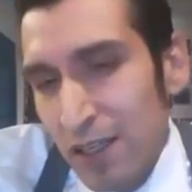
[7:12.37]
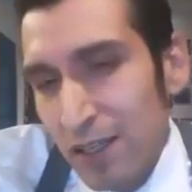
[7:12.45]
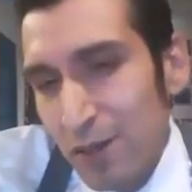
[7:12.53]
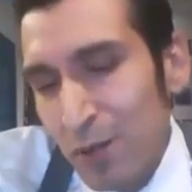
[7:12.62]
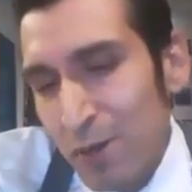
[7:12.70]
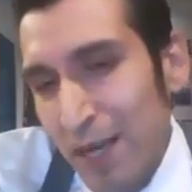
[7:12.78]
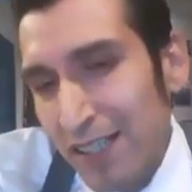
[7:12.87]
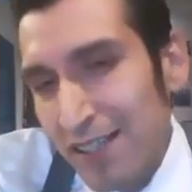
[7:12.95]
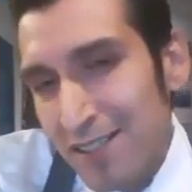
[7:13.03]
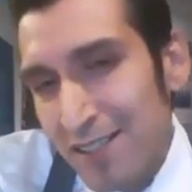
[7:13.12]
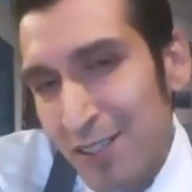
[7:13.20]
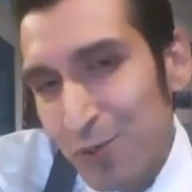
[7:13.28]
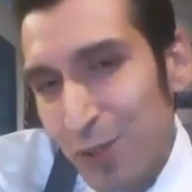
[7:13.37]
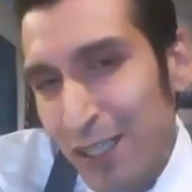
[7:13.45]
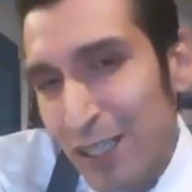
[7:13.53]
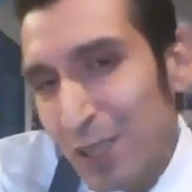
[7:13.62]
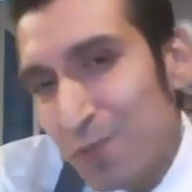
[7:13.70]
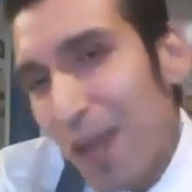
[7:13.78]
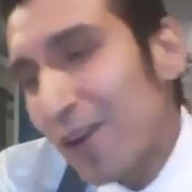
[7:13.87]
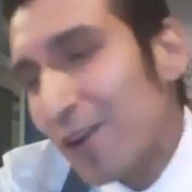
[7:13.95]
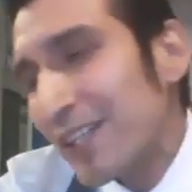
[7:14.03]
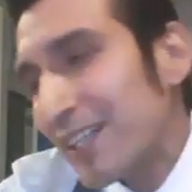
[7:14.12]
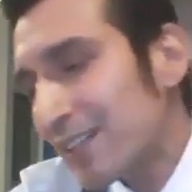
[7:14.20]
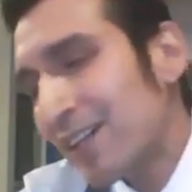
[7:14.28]
when my cousins were getting
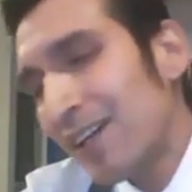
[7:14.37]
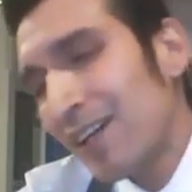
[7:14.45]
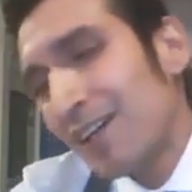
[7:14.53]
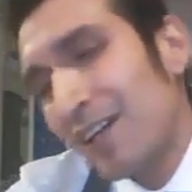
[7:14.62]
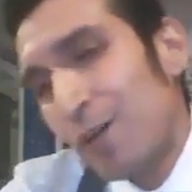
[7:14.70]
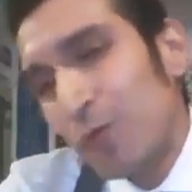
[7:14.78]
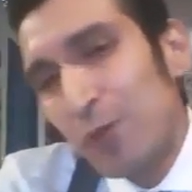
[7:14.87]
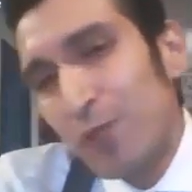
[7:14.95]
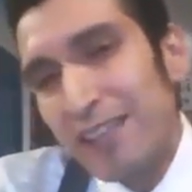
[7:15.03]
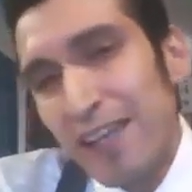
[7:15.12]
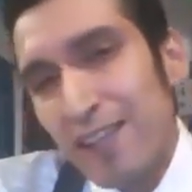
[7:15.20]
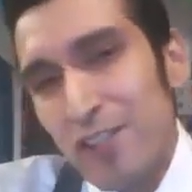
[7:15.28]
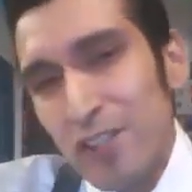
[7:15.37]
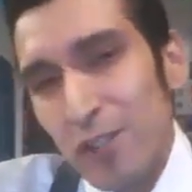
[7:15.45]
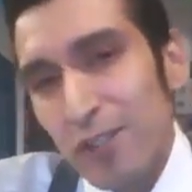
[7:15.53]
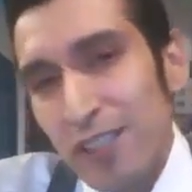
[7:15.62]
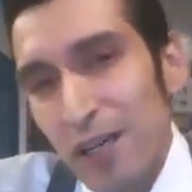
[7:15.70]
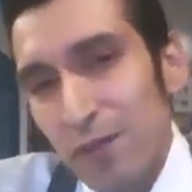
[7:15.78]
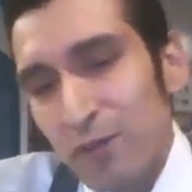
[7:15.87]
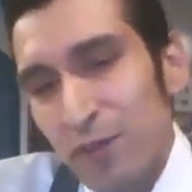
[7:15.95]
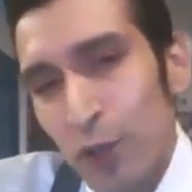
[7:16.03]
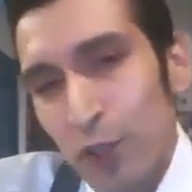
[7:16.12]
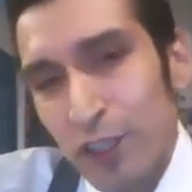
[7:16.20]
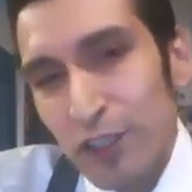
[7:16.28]
married, we would get suited up
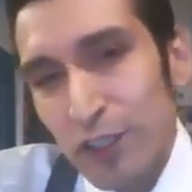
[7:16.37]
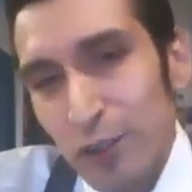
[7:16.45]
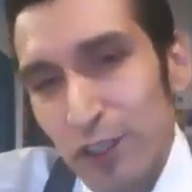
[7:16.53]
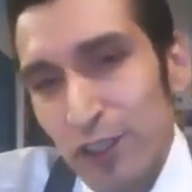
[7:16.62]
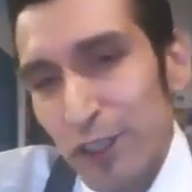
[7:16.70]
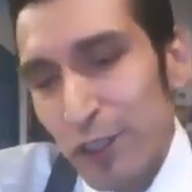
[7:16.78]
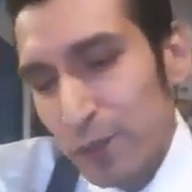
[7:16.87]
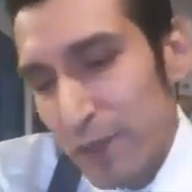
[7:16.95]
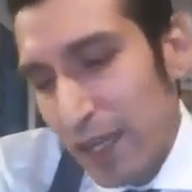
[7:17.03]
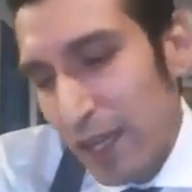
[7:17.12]
for a Zoot suit.